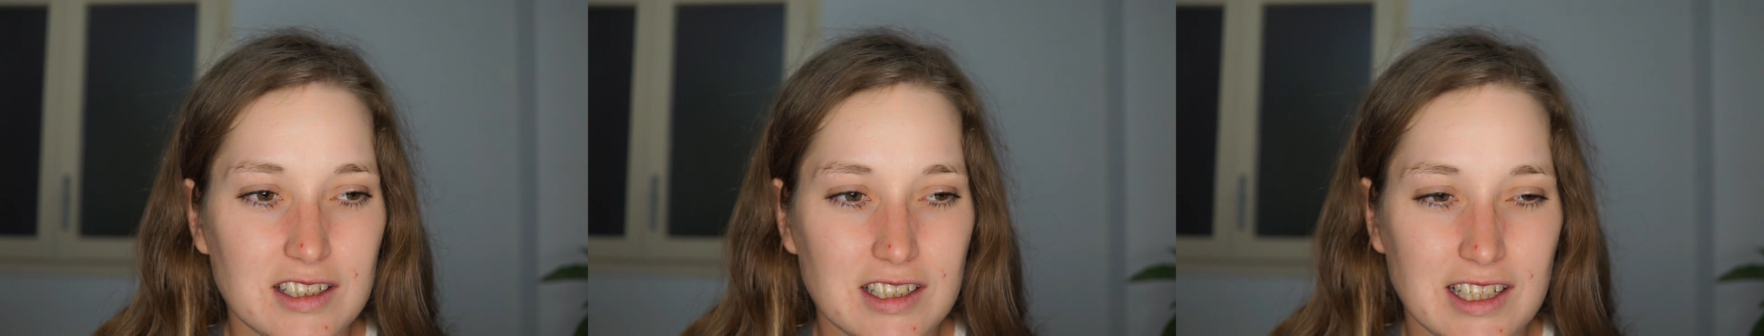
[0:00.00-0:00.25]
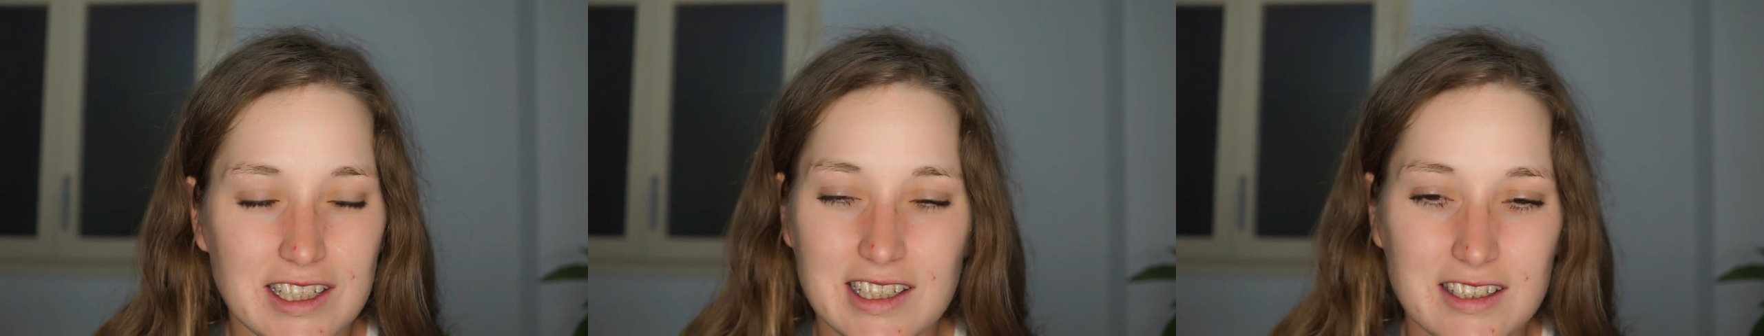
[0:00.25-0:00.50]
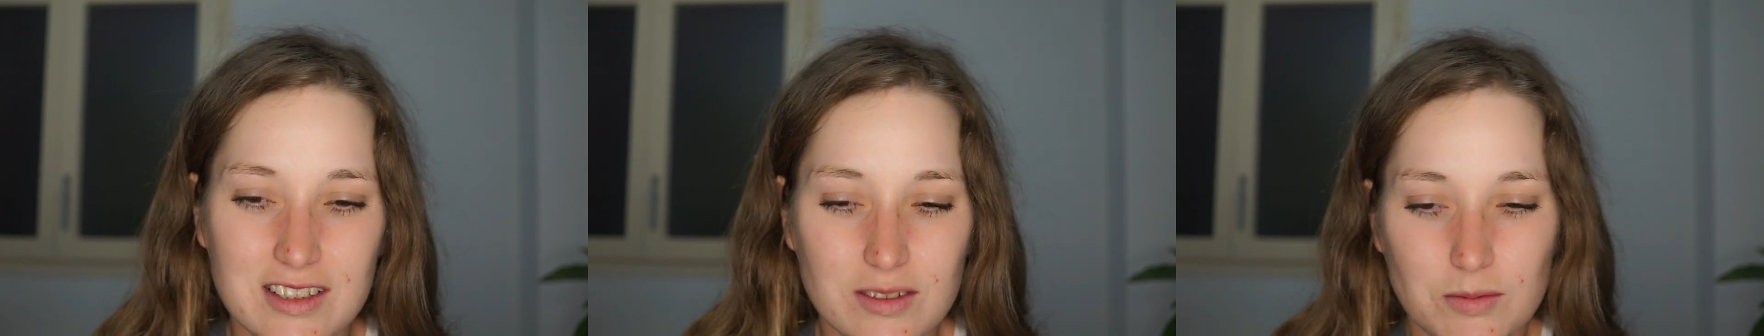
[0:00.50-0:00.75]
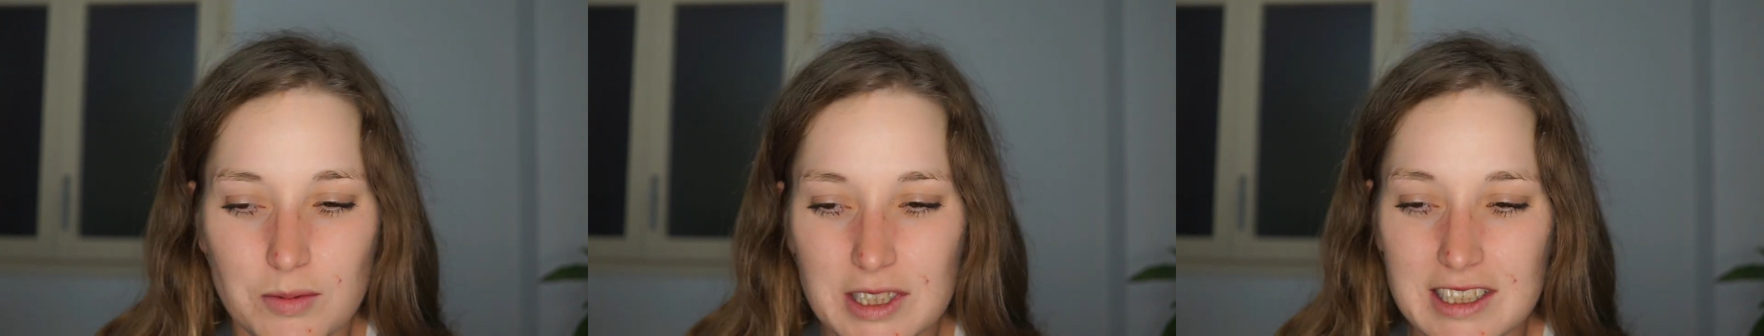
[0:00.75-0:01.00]
like,
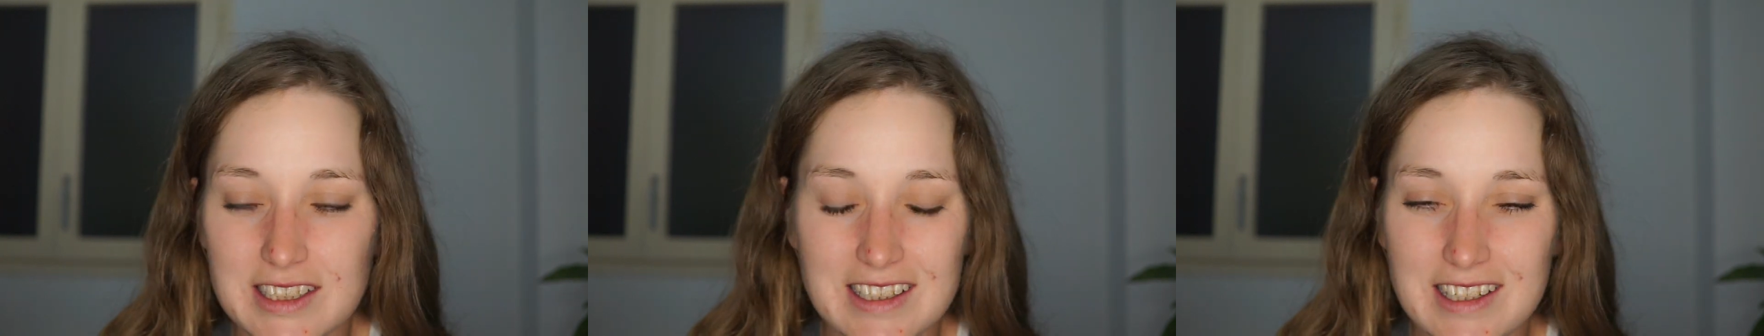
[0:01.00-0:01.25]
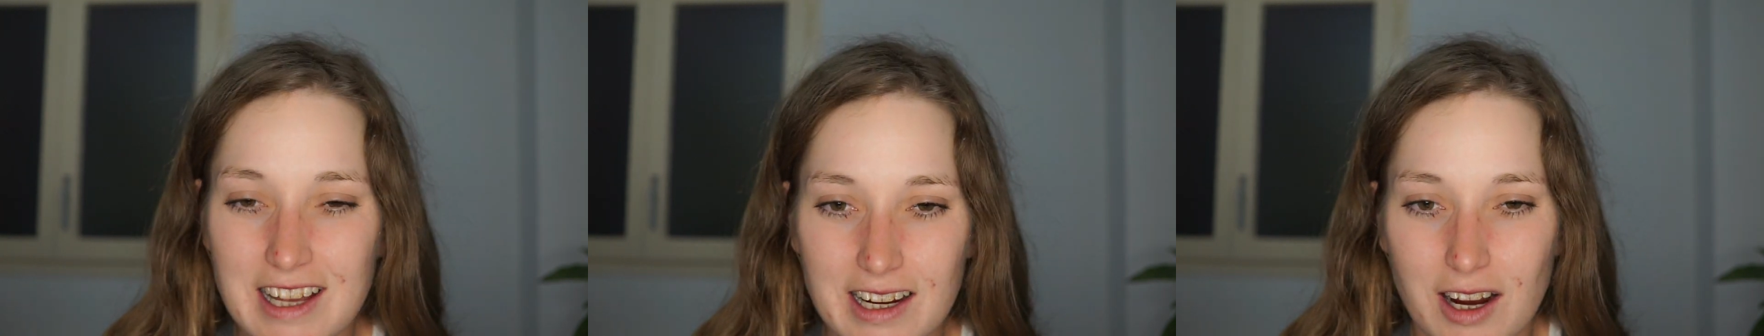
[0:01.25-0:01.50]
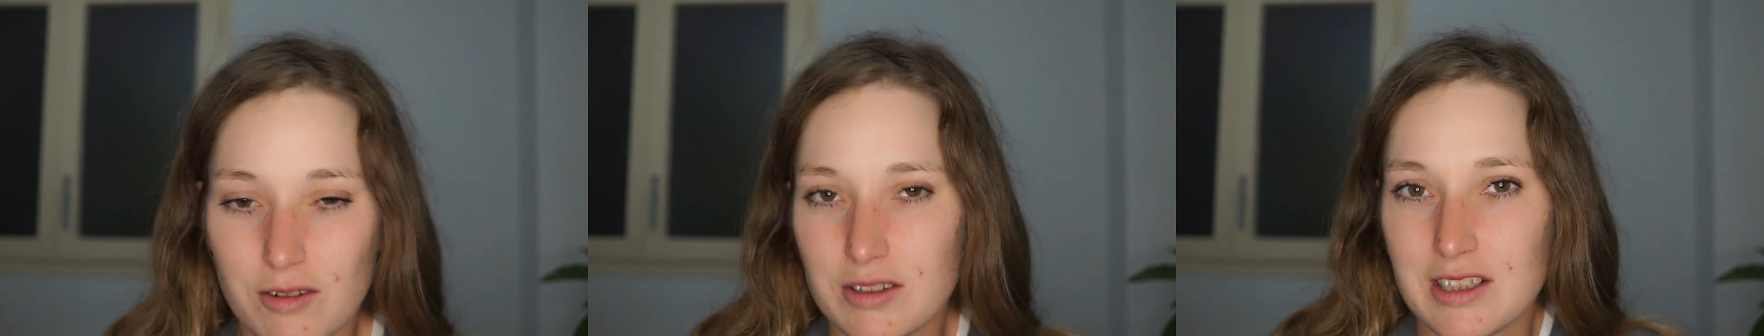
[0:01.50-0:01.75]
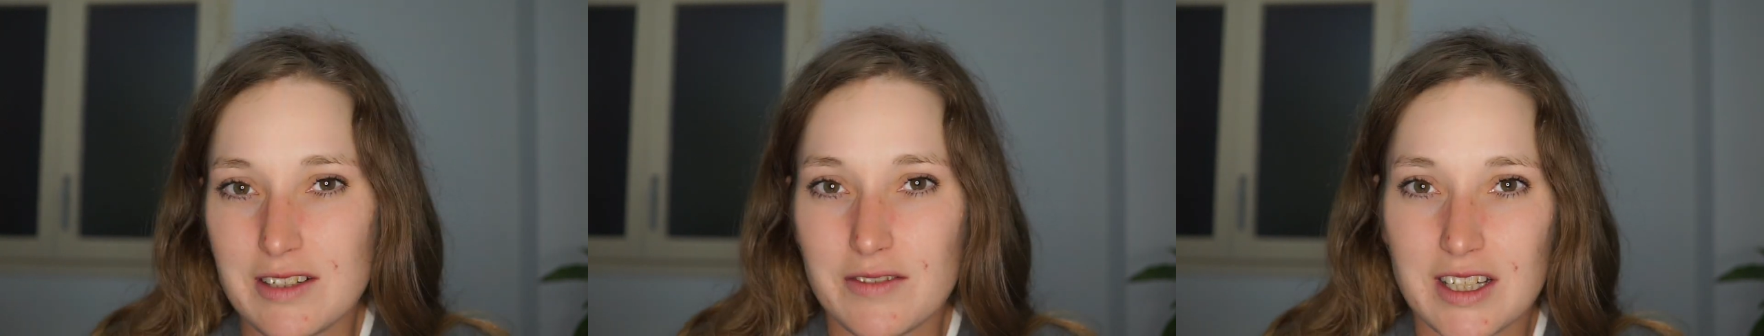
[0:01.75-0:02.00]
it's weird, like, I
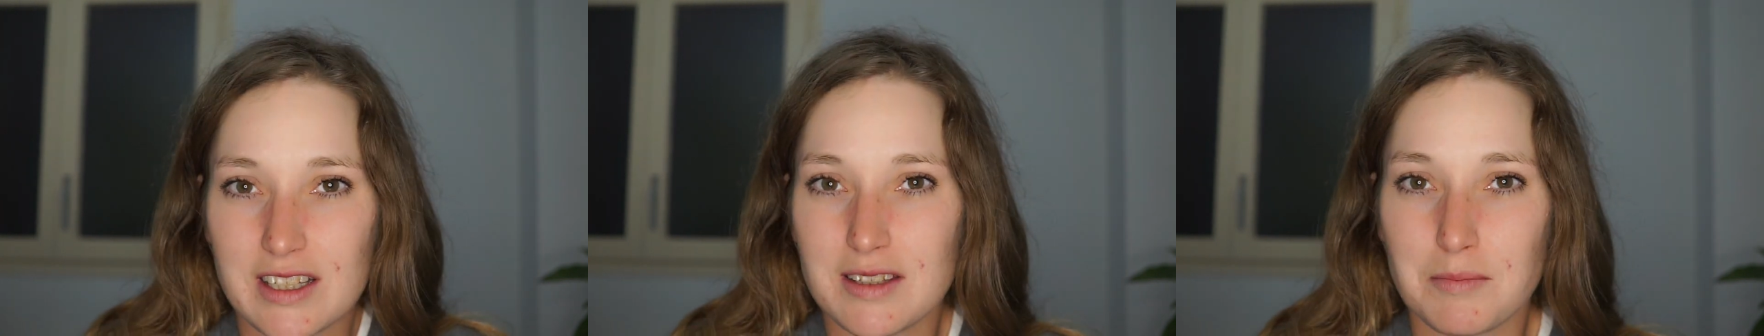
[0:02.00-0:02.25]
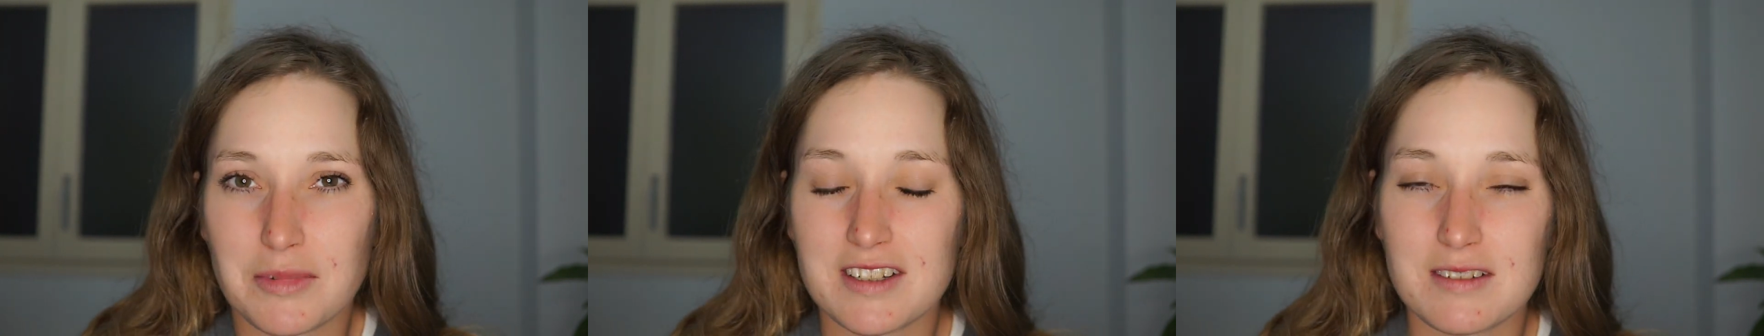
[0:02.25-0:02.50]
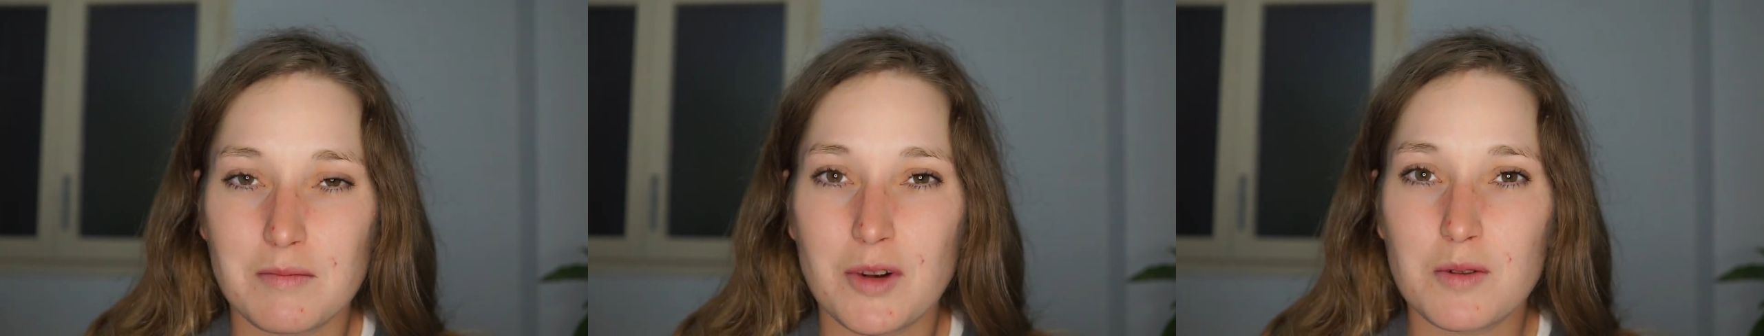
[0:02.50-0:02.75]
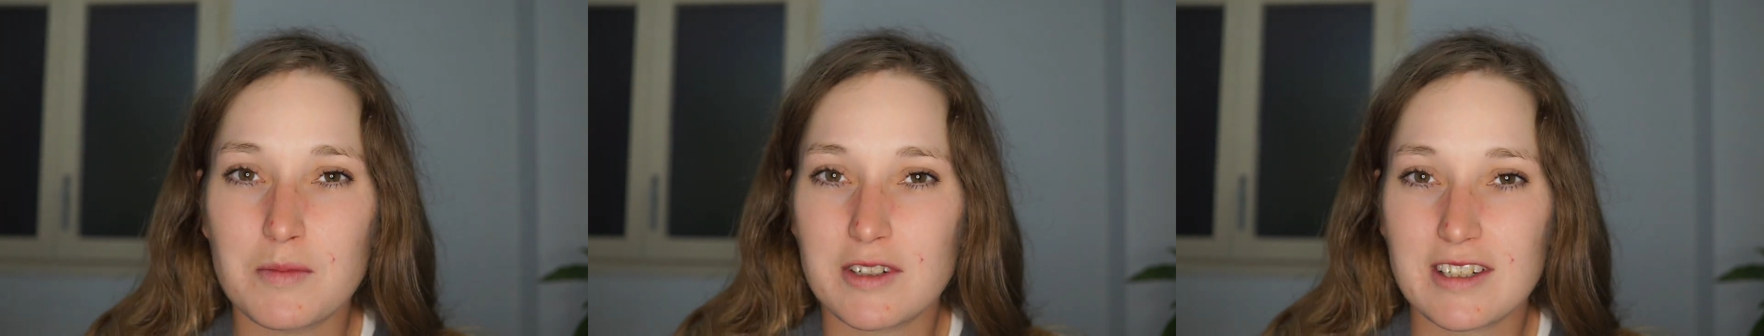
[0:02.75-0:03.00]
was living in the present
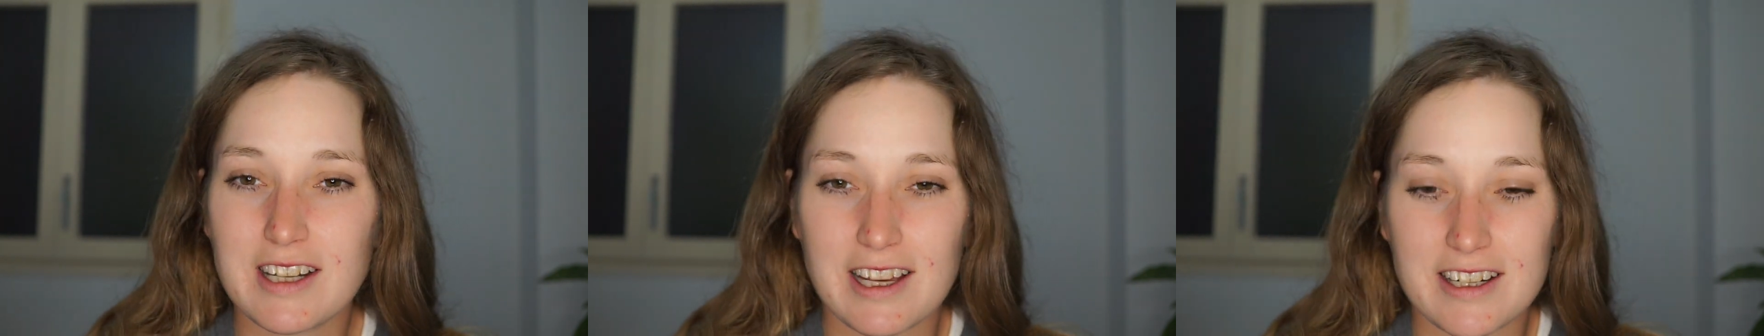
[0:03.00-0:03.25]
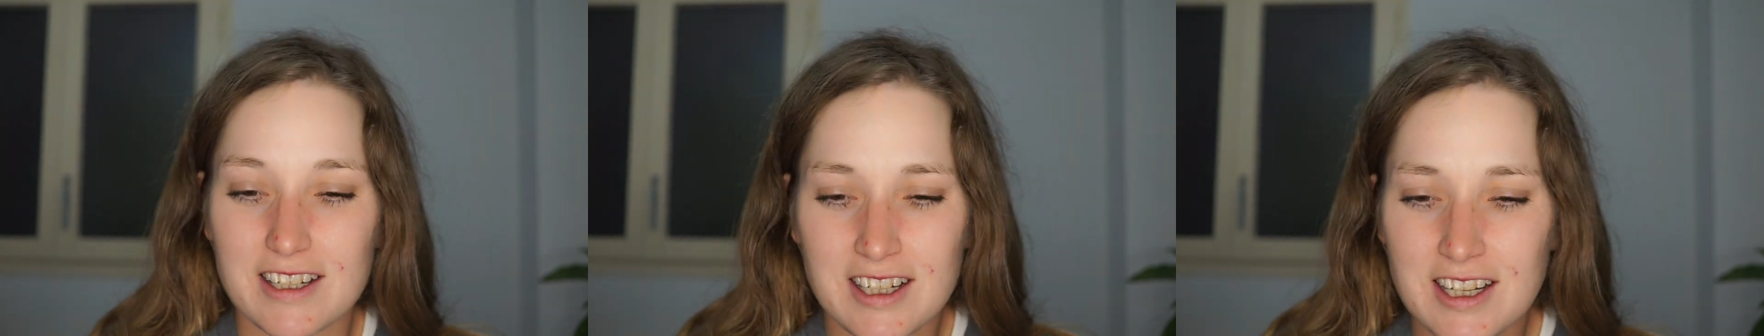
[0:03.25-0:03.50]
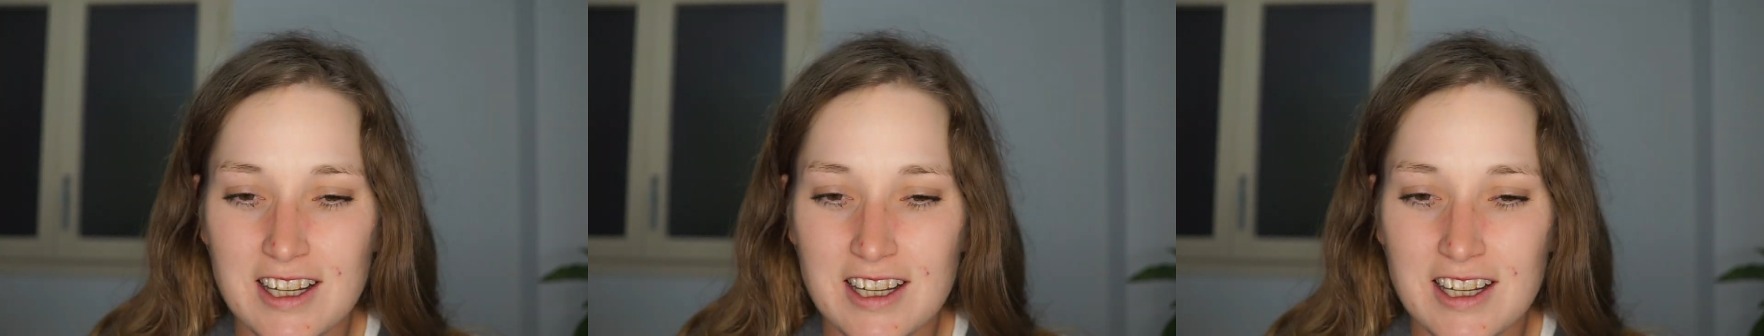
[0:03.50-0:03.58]
moment, like,